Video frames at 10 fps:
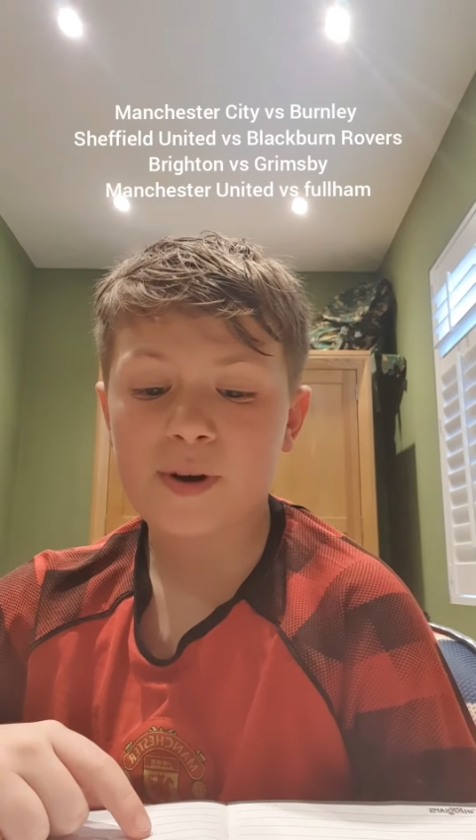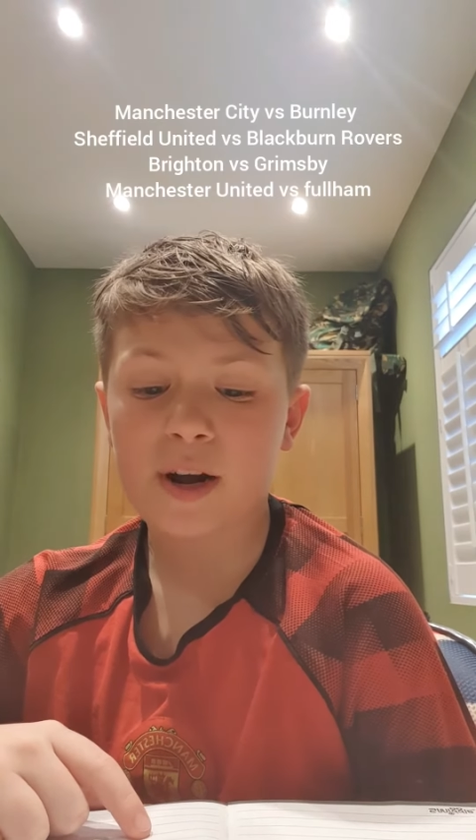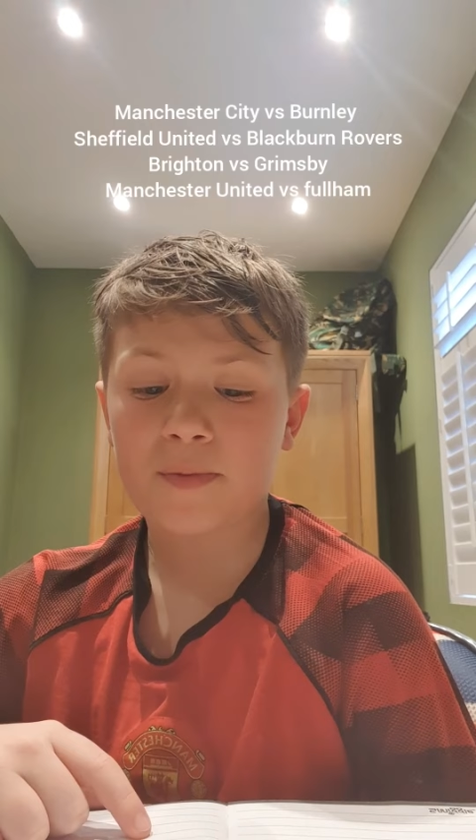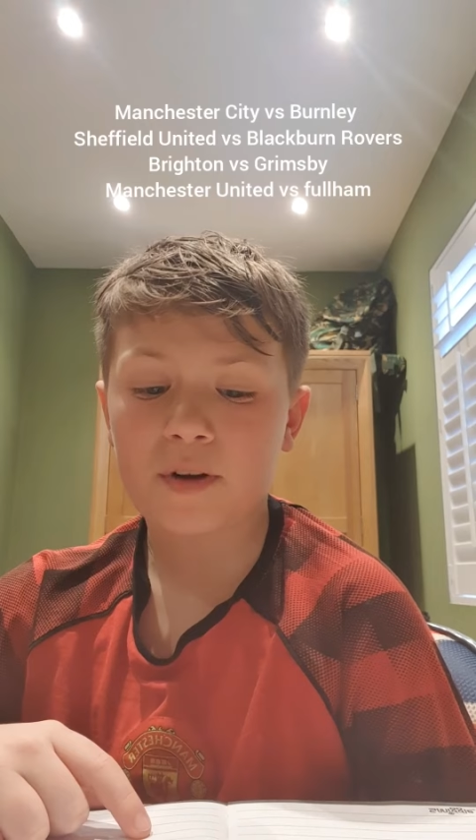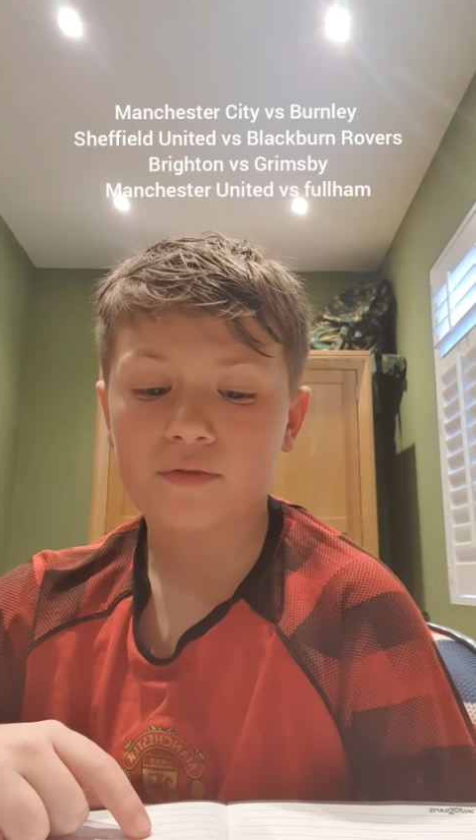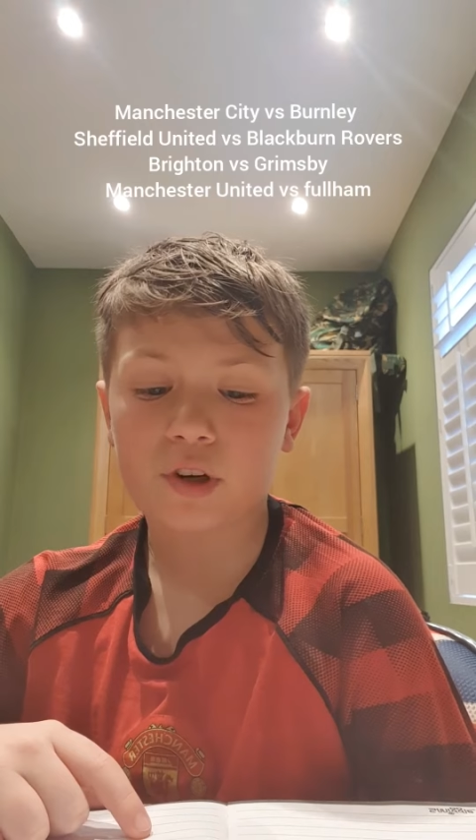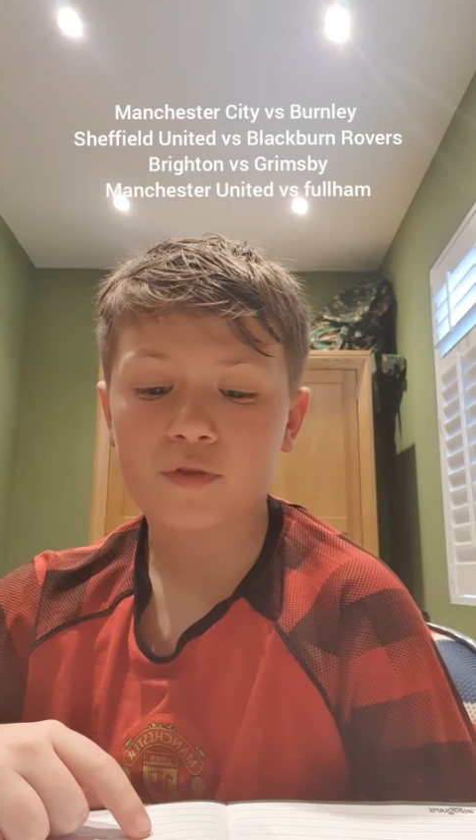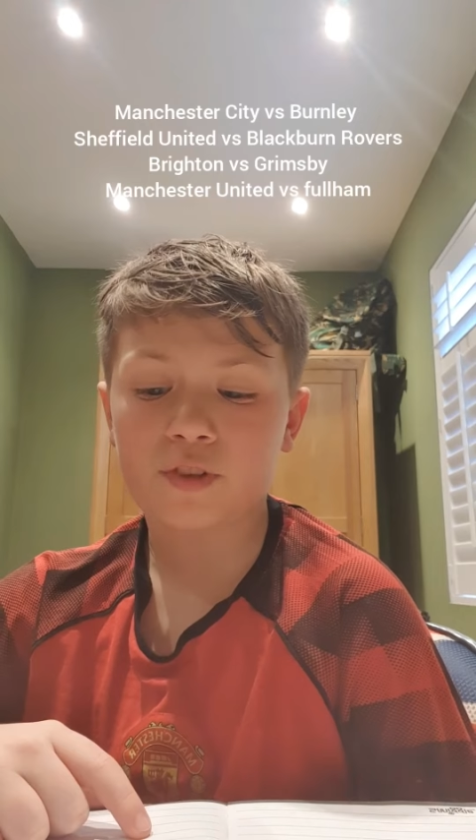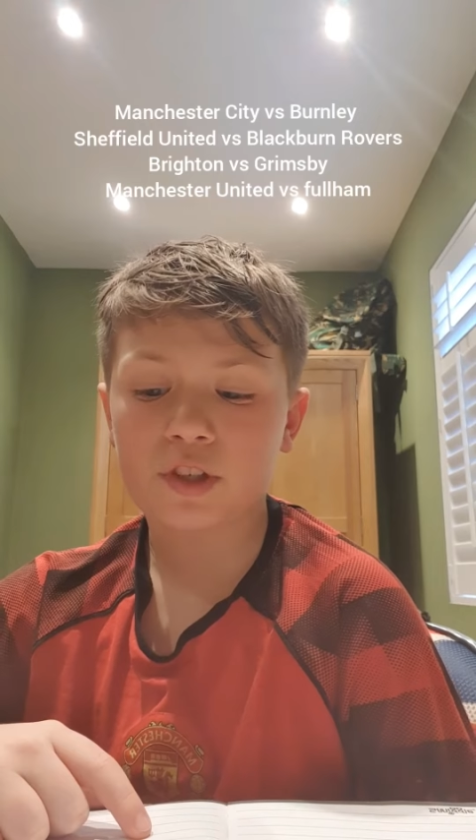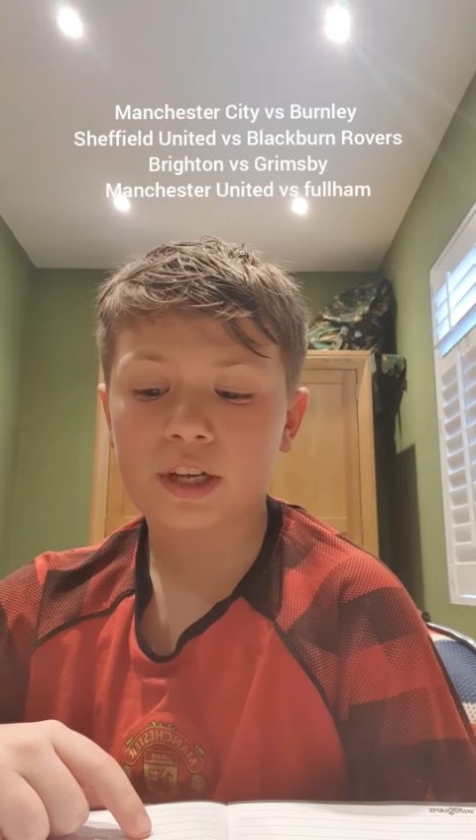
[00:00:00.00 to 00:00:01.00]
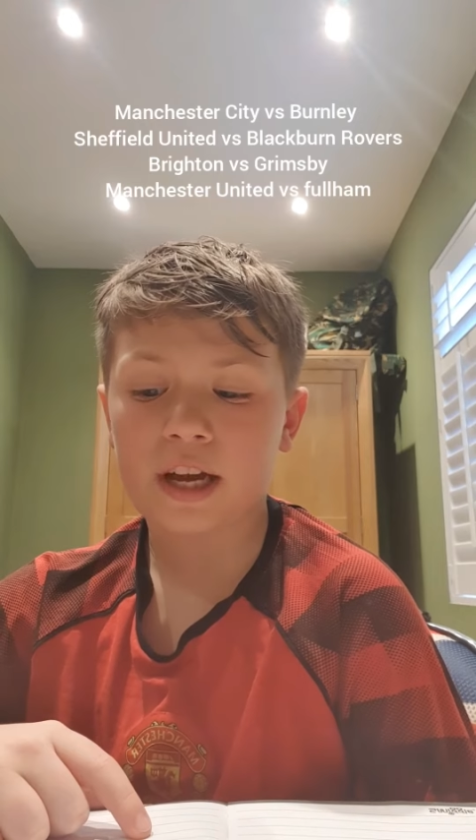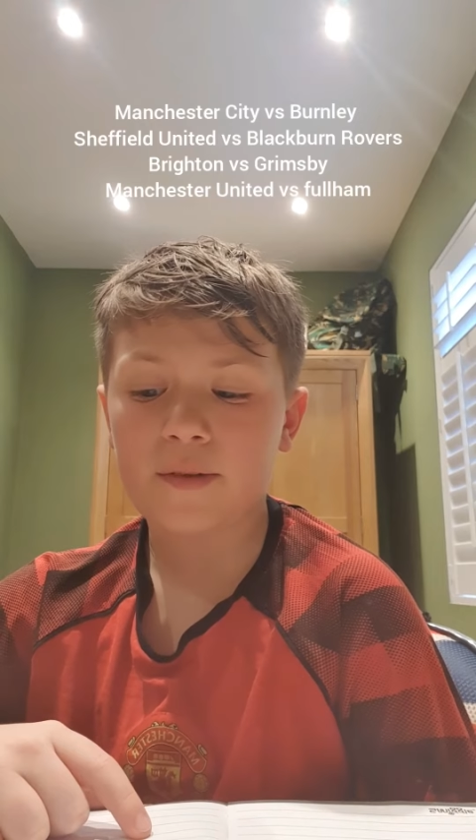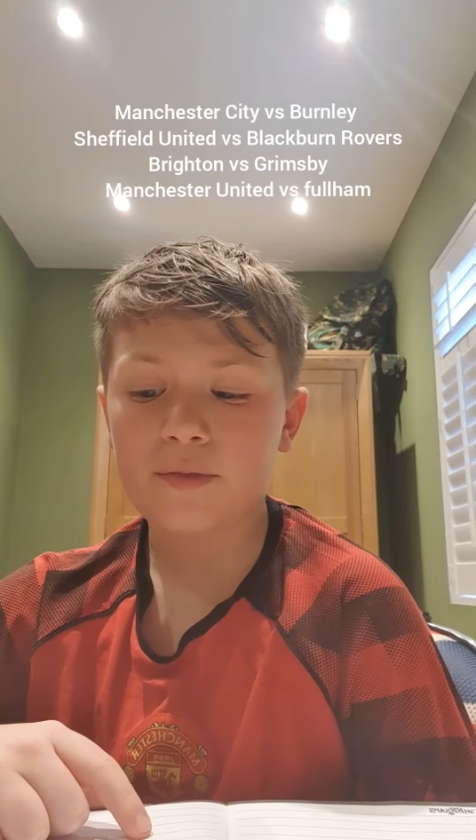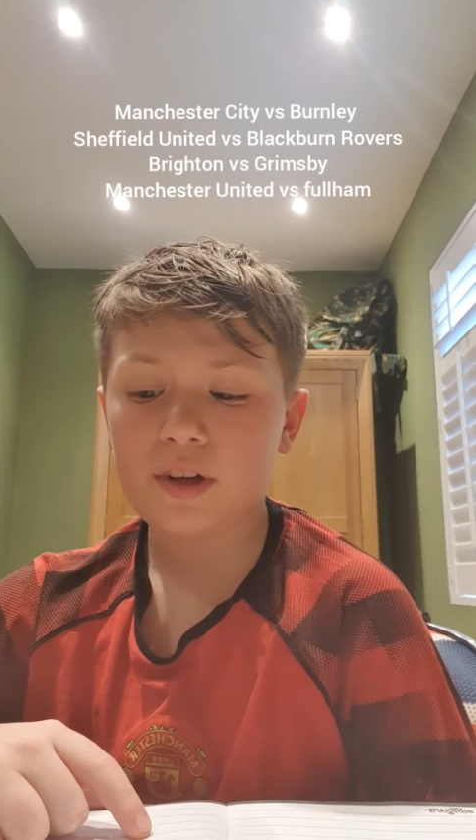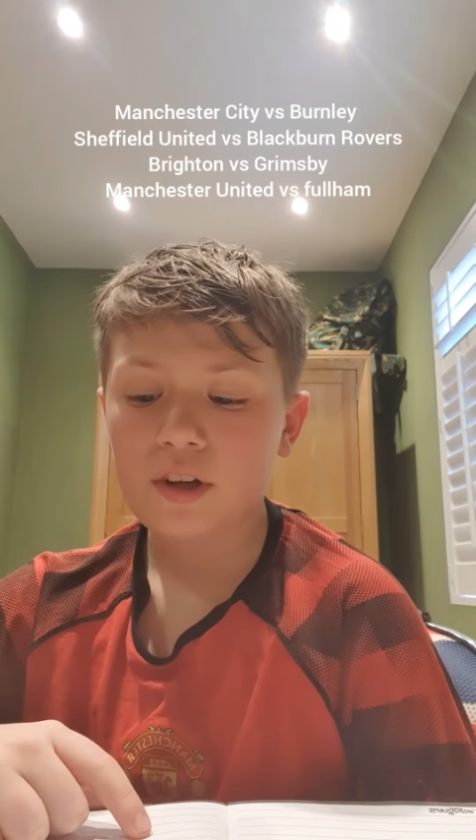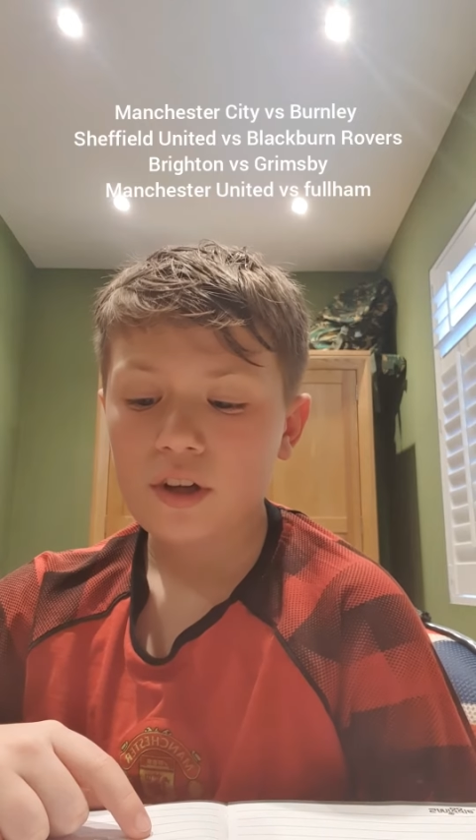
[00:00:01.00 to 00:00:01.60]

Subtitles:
Blackburn Rovers game.